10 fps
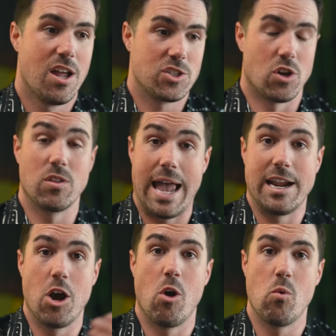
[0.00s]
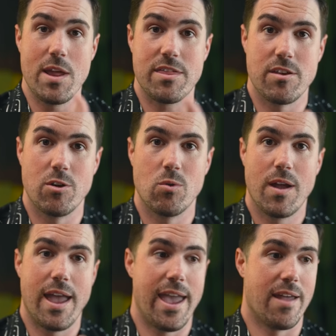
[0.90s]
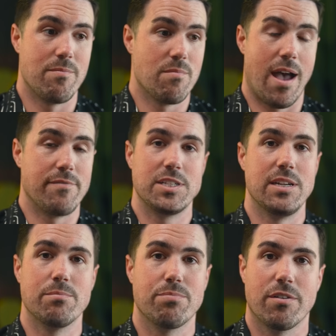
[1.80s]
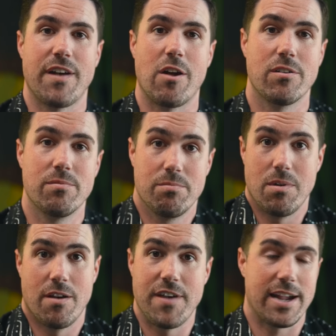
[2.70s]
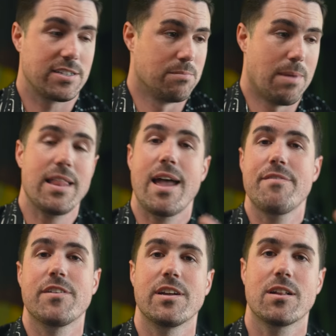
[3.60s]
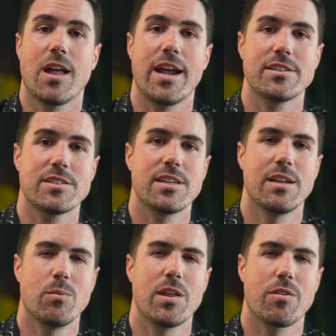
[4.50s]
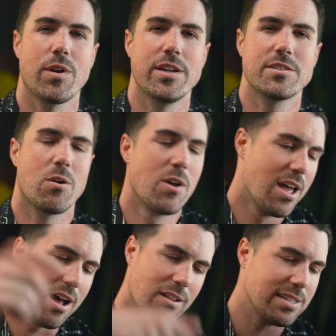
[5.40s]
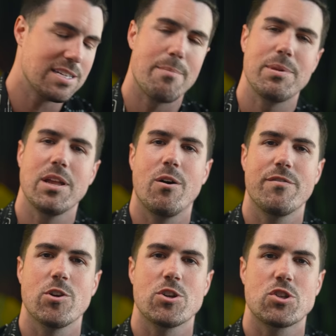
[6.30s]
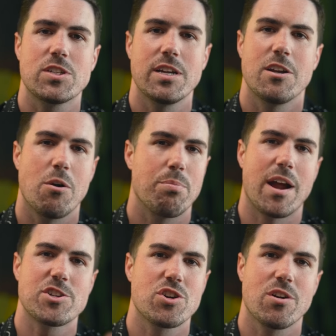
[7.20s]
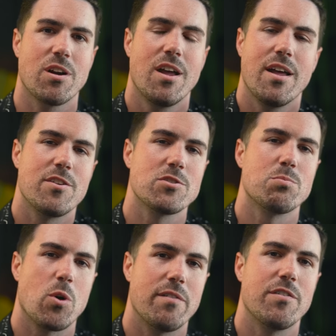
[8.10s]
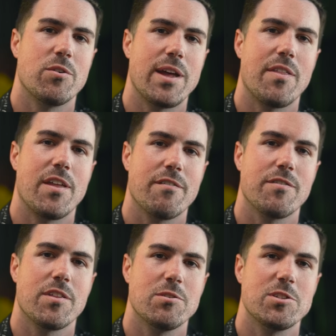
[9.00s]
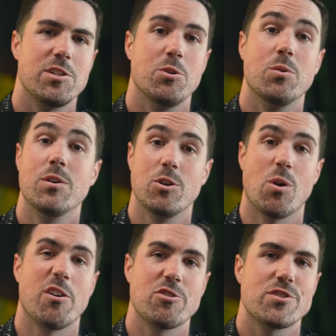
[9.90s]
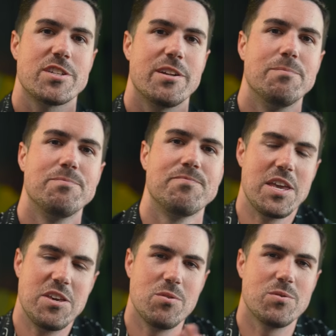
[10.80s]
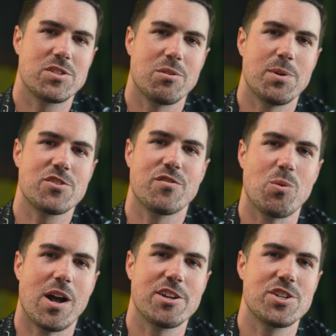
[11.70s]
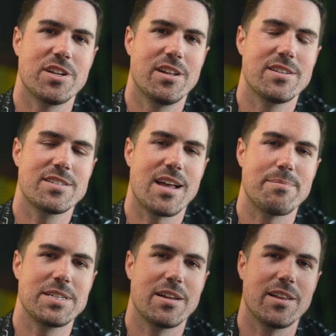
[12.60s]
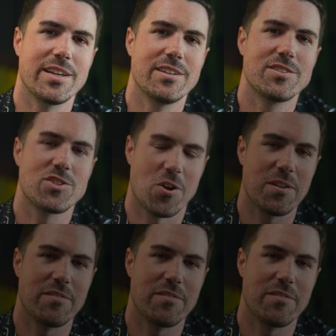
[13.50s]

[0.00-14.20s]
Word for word: to let go with you. And I've seen profound effects in my life and in clients in week 3. So I'll link down below if you're interested, no pressure. There's more info down there for those of you who are interested. Thank you so much for watching. Stop settling, start